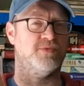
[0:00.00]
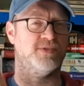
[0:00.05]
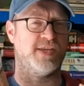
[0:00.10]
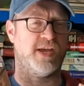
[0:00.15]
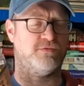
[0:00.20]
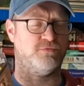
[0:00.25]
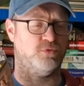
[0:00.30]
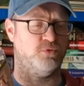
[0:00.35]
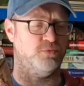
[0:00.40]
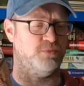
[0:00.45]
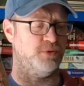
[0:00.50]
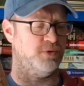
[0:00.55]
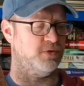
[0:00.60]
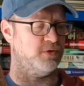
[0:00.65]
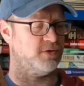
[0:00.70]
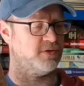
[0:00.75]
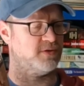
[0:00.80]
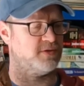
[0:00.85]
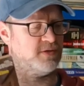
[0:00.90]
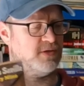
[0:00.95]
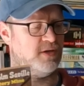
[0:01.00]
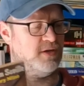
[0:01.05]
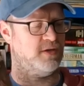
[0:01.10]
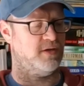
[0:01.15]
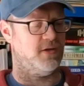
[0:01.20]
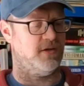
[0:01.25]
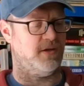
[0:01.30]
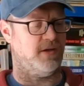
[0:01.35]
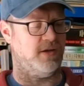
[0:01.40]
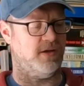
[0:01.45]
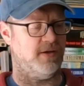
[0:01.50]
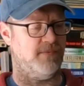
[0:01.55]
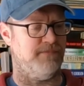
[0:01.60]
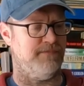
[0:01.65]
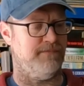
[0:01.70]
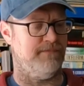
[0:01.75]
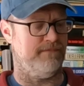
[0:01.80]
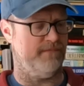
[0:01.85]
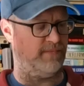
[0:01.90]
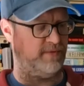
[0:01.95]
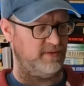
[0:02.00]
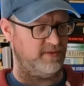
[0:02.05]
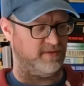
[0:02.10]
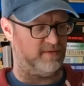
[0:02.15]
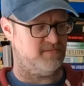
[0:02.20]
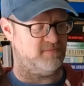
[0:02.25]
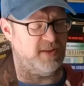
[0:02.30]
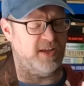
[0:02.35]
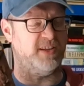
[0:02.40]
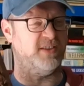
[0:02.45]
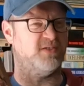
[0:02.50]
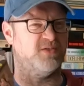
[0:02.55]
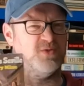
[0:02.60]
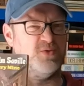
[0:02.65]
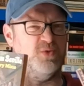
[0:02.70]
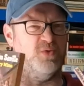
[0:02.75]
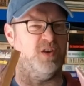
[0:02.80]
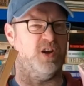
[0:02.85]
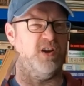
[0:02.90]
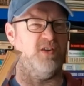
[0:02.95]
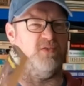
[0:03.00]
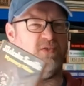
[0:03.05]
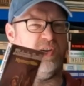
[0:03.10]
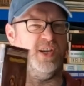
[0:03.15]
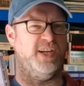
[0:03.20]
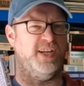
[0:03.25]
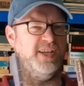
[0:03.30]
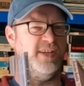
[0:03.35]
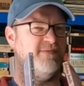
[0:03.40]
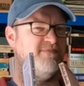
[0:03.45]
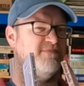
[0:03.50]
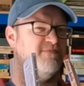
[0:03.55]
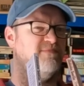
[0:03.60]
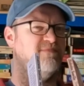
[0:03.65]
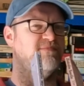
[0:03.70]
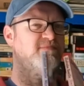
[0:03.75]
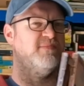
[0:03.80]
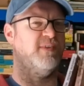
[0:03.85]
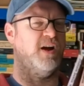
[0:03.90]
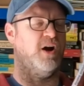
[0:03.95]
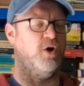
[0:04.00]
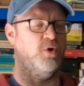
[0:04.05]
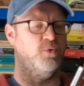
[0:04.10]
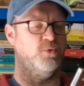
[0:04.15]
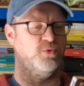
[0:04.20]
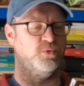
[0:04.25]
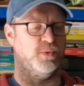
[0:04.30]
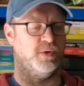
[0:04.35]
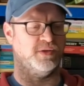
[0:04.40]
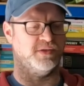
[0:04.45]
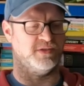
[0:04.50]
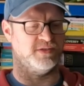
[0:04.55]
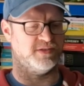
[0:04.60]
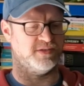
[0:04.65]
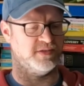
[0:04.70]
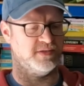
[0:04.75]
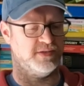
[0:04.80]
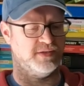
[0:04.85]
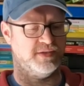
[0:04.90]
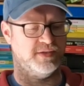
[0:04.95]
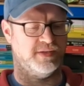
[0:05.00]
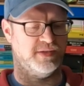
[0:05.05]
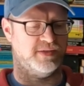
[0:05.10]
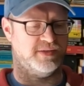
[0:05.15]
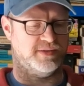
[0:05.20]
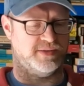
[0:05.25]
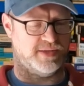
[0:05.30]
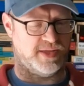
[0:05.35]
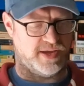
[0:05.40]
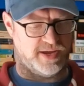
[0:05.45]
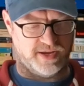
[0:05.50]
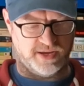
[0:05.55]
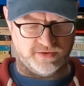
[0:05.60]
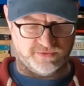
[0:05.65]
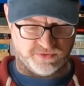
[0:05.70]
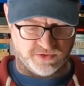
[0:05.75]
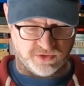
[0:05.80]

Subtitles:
Saville books. They're sort of like really old ones. They have